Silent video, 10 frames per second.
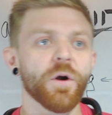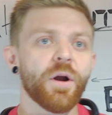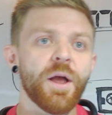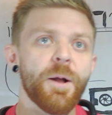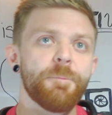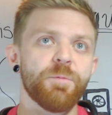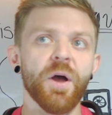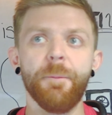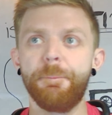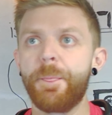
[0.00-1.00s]
or
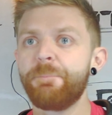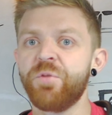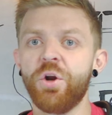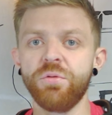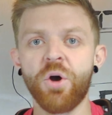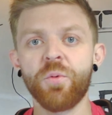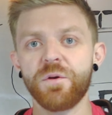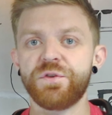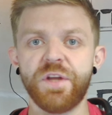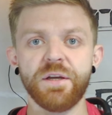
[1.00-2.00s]

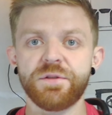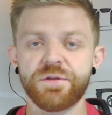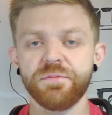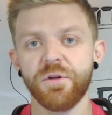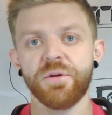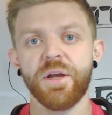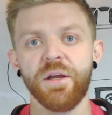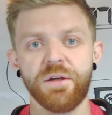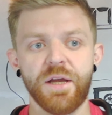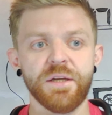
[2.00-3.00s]
lower stakes.
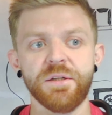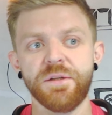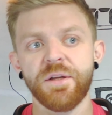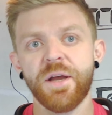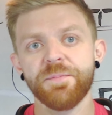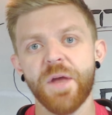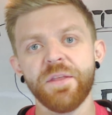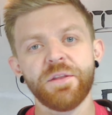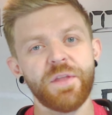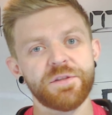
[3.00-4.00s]
Okay, and
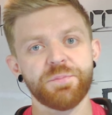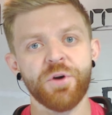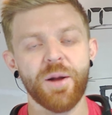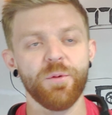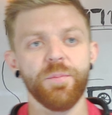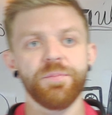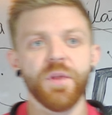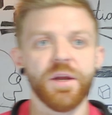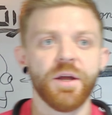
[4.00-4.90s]
I think that that's a problem,